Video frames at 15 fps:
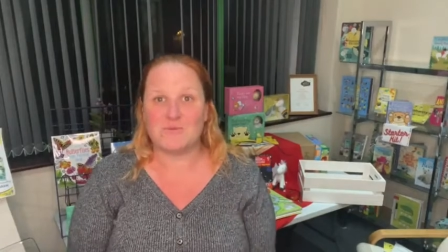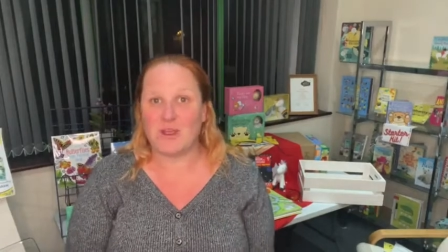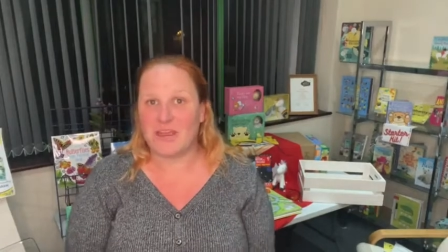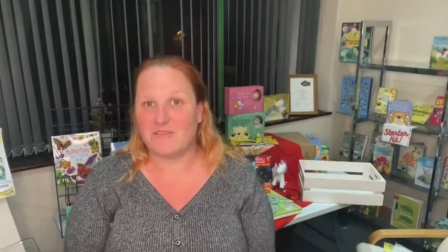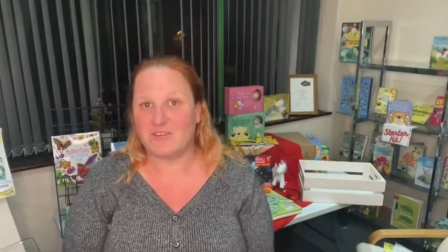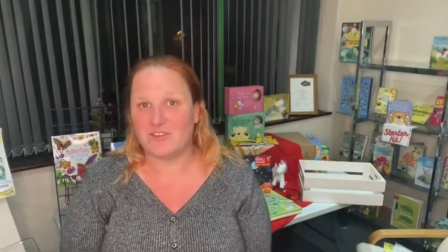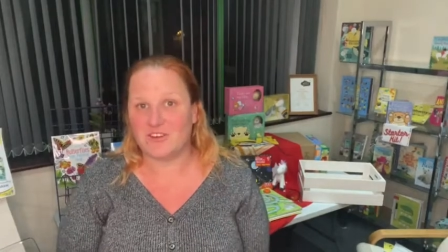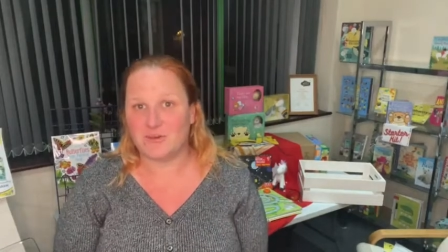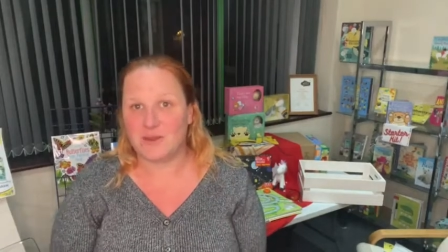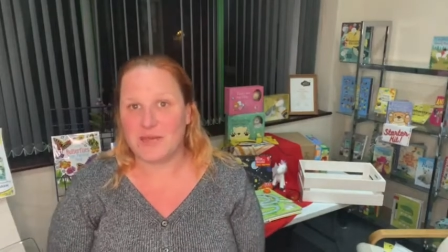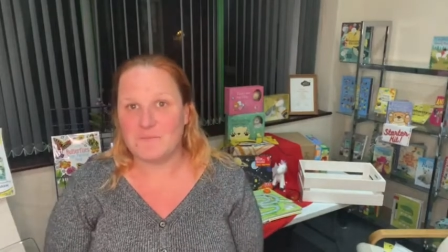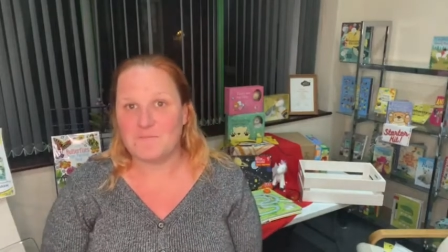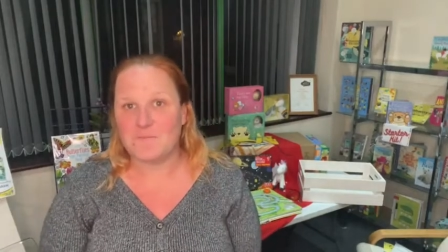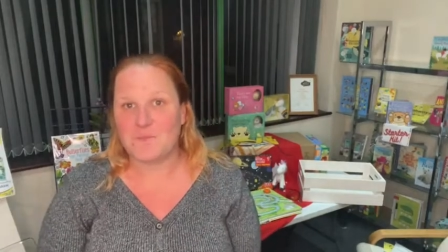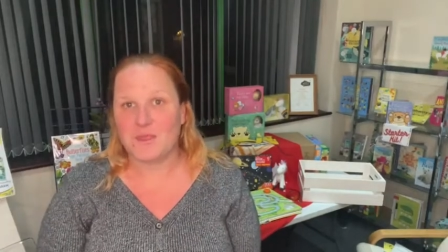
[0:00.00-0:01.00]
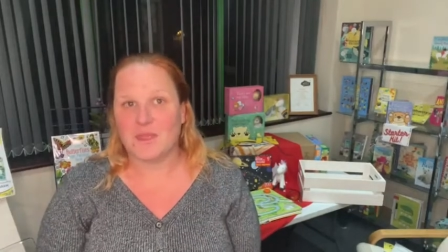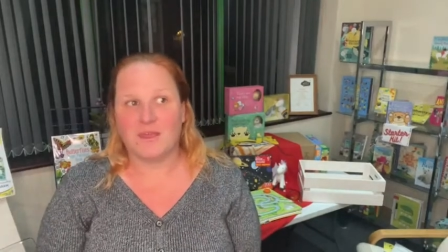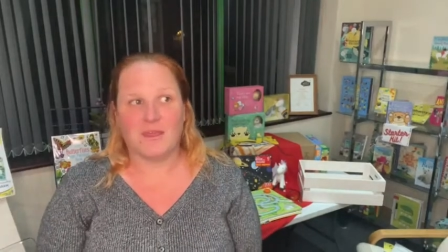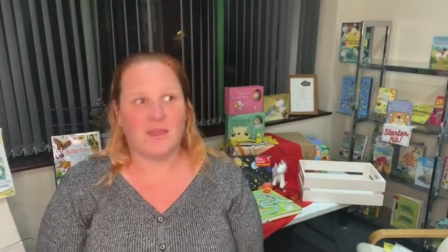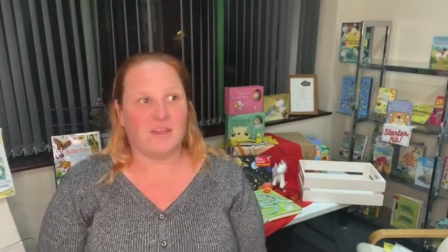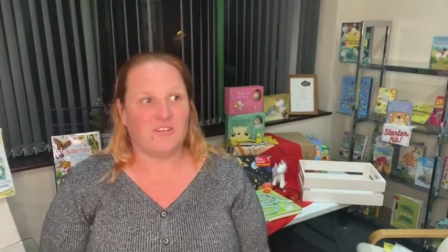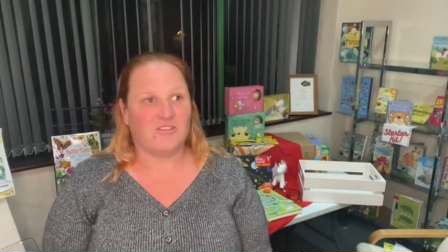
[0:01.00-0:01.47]
brave and do it.
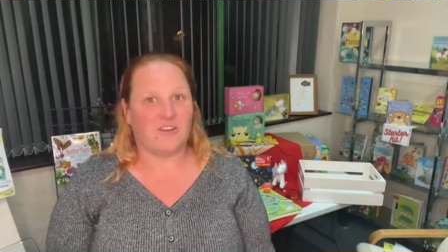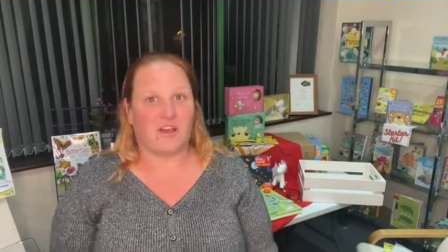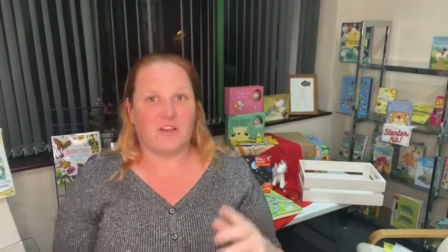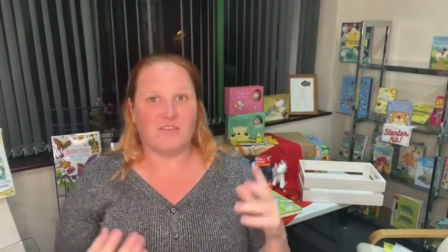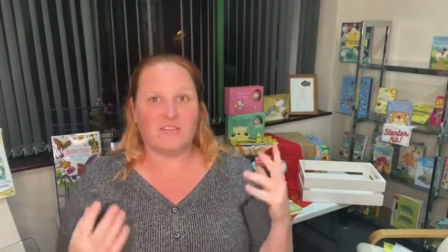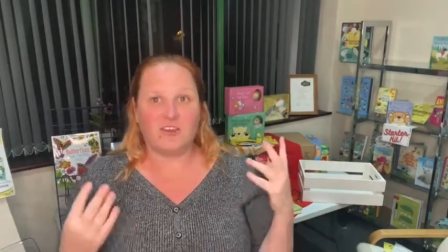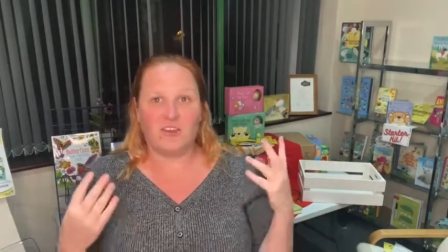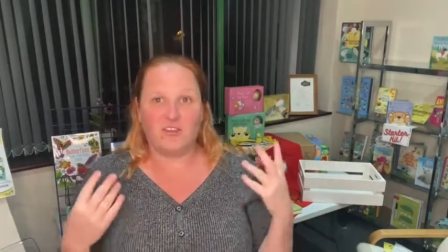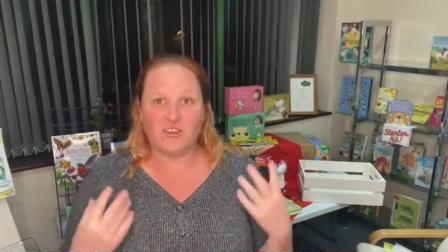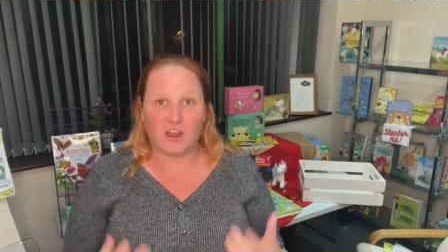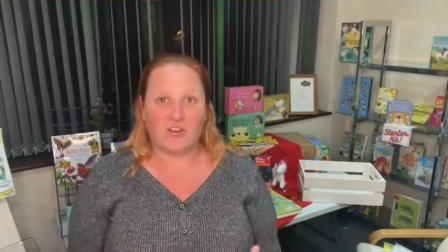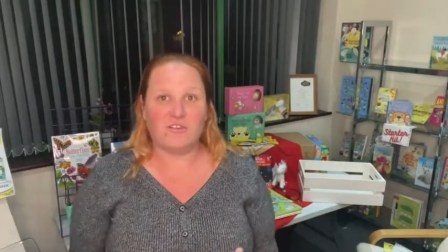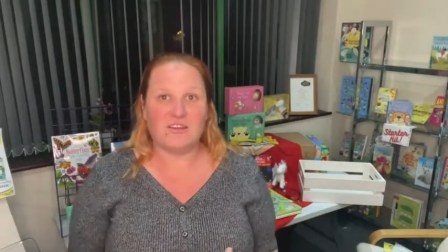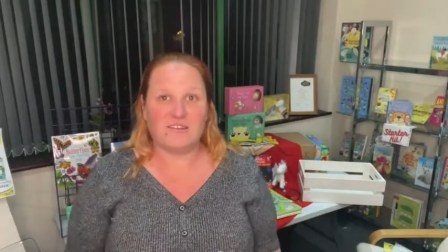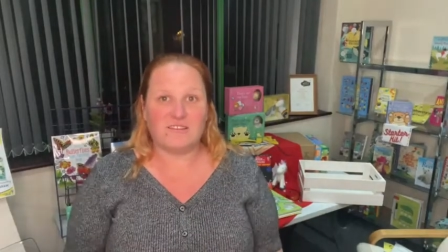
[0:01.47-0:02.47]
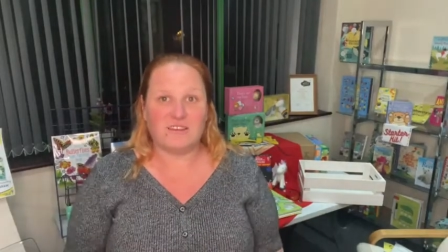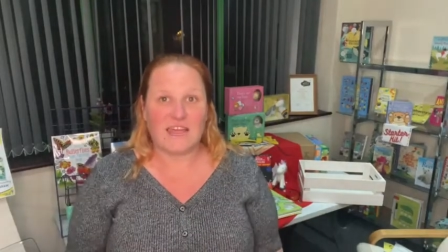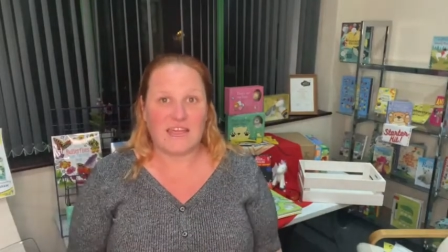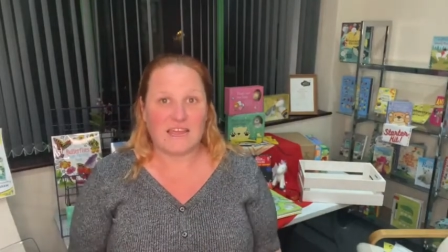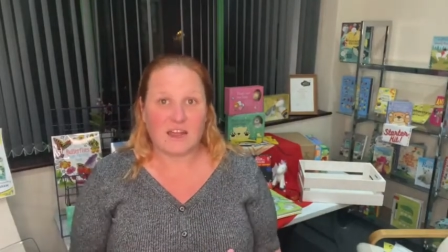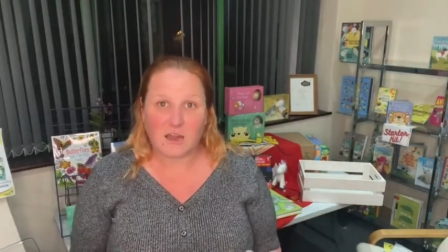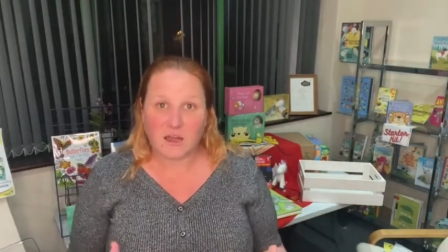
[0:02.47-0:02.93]
Just, you don't need to
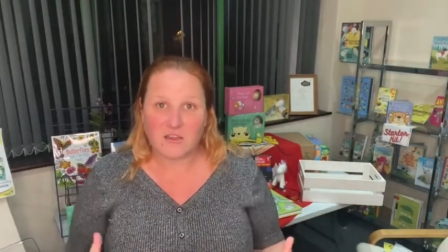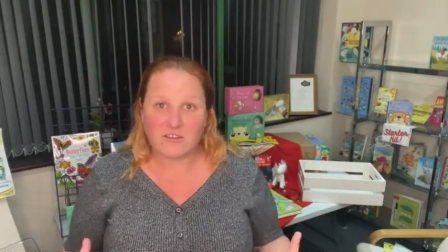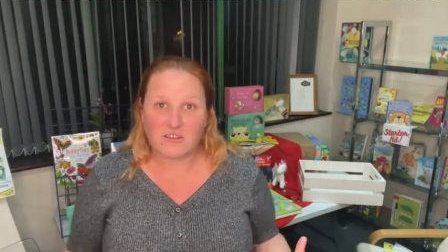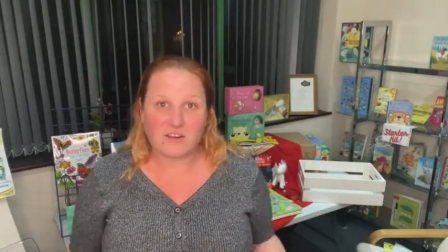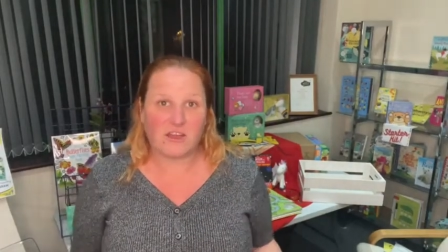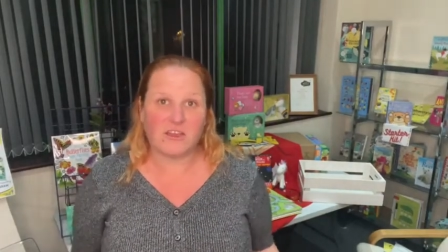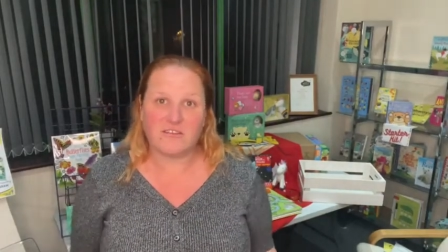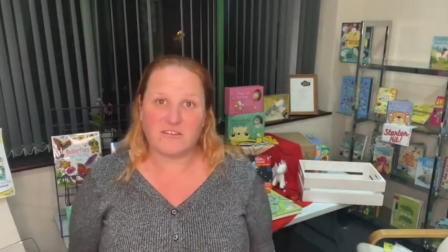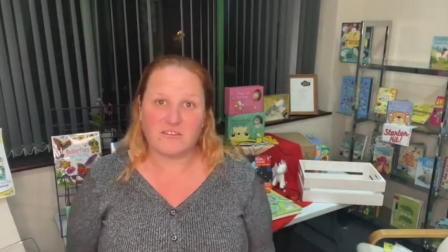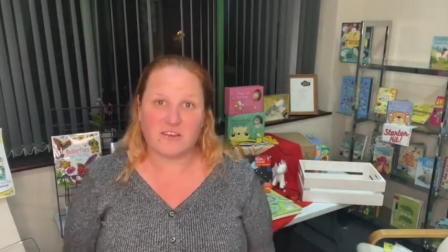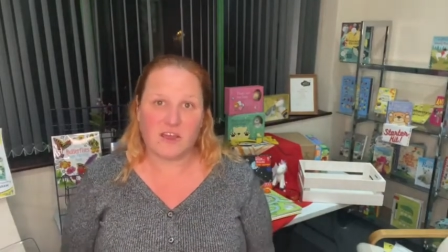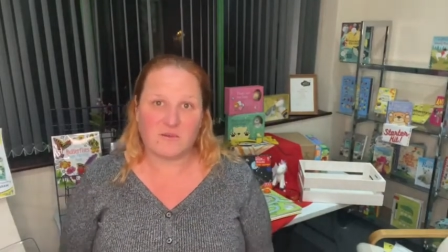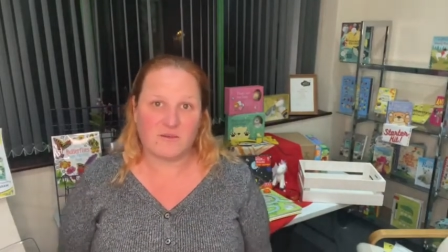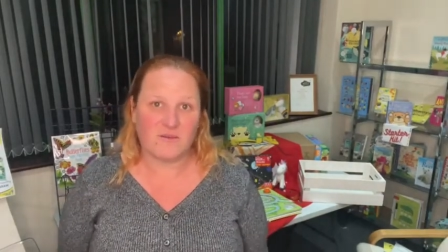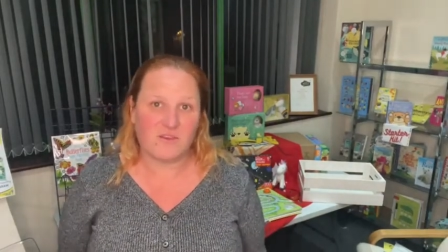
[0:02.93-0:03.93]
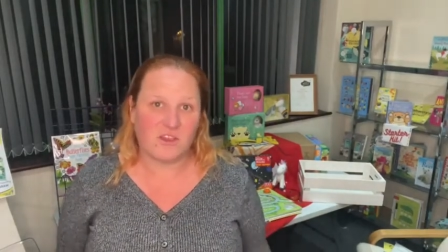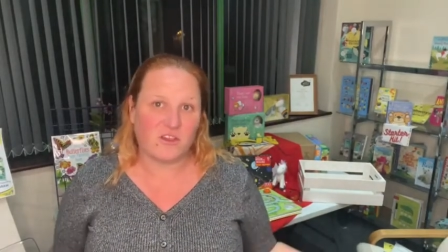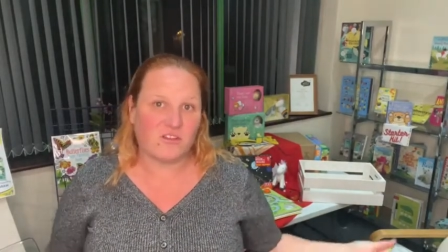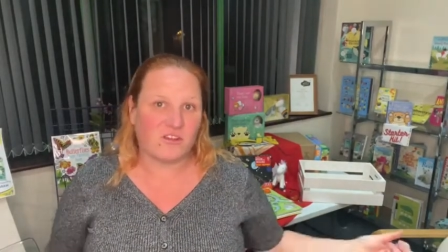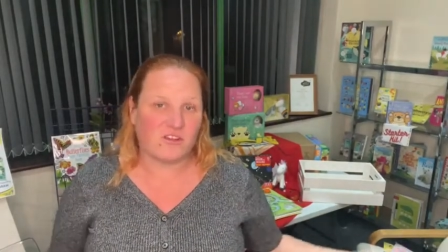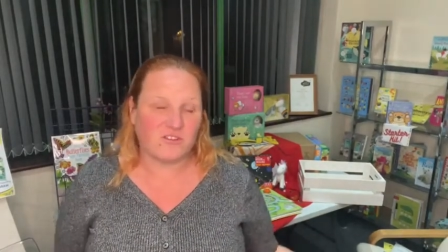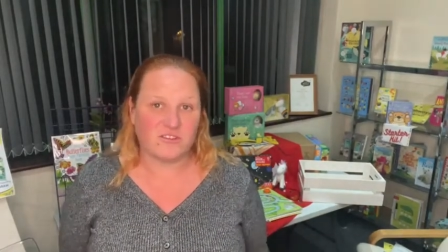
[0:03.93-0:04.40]
take loads and loads of stuff with you.
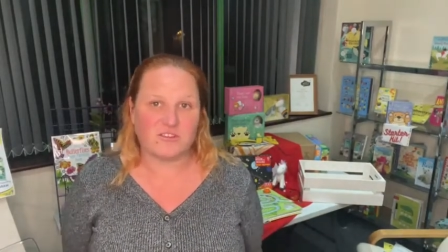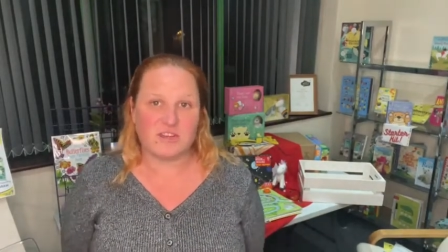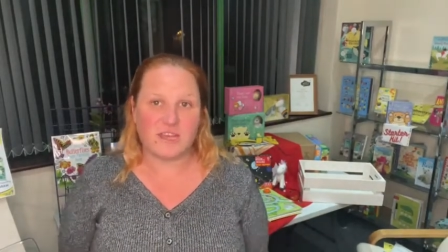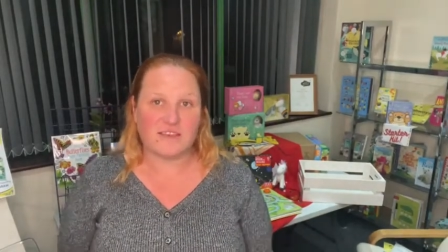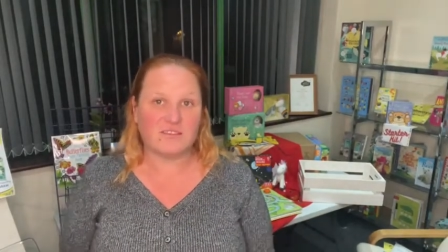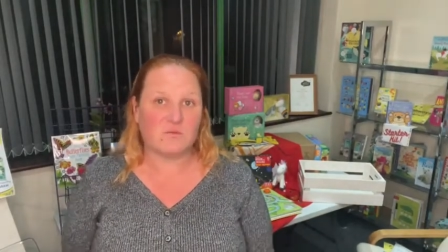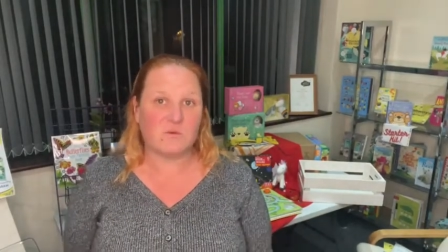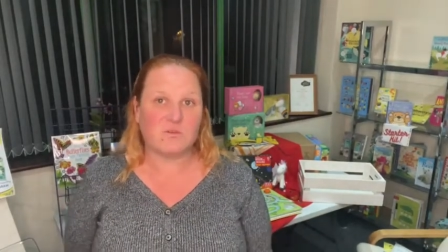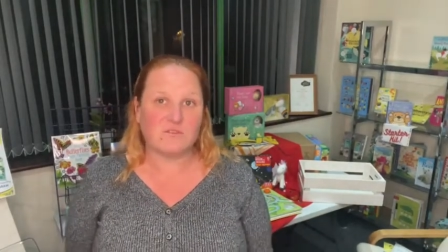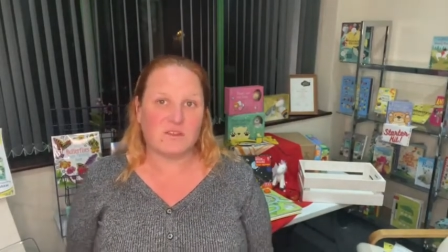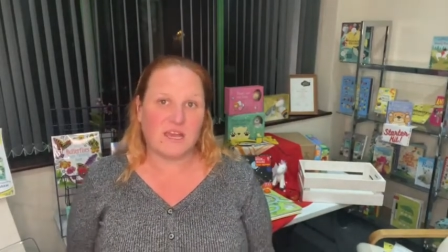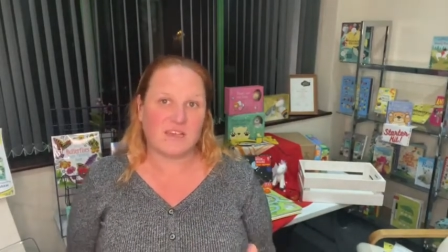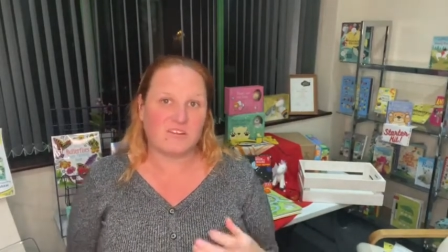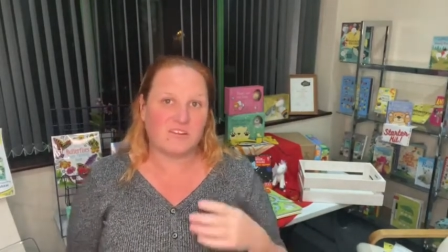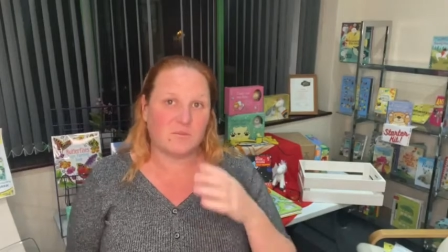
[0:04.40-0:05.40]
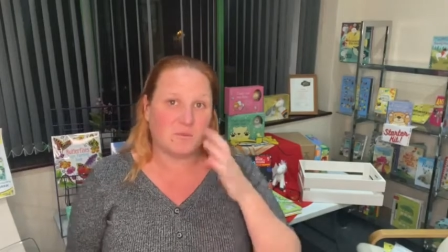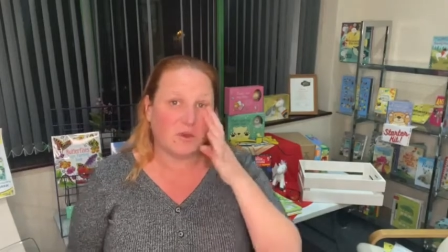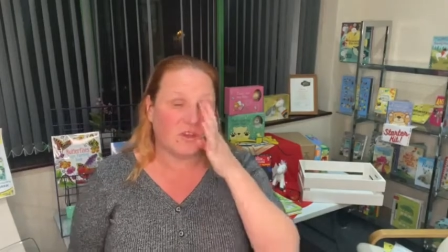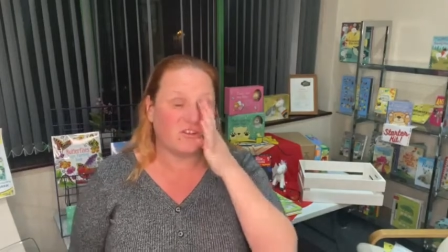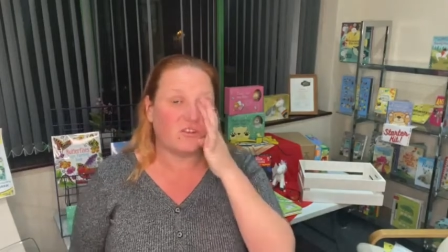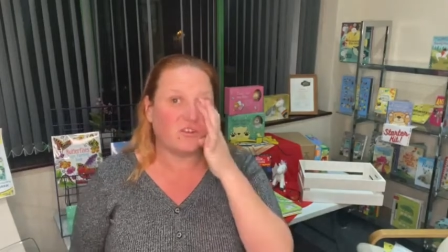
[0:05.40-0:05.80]
You can just take a small selection of books.